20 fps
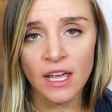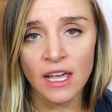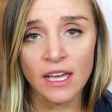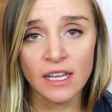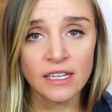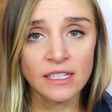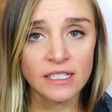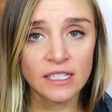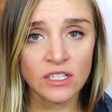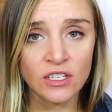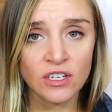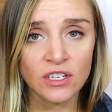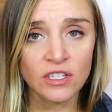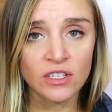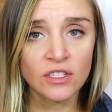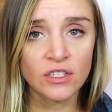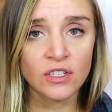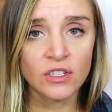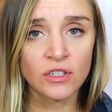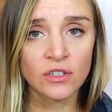In
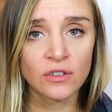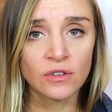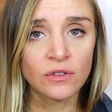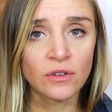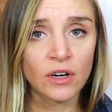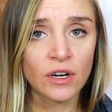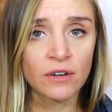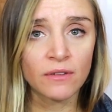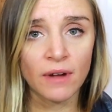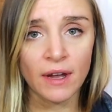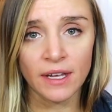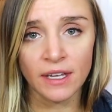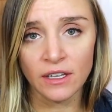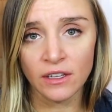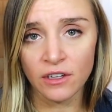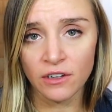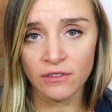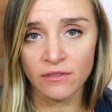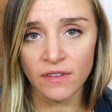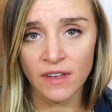addition to her
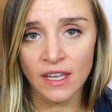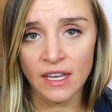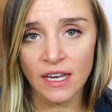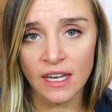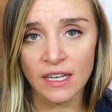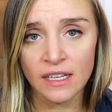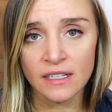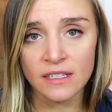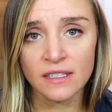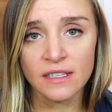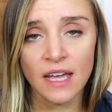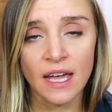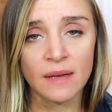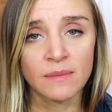regular feedings,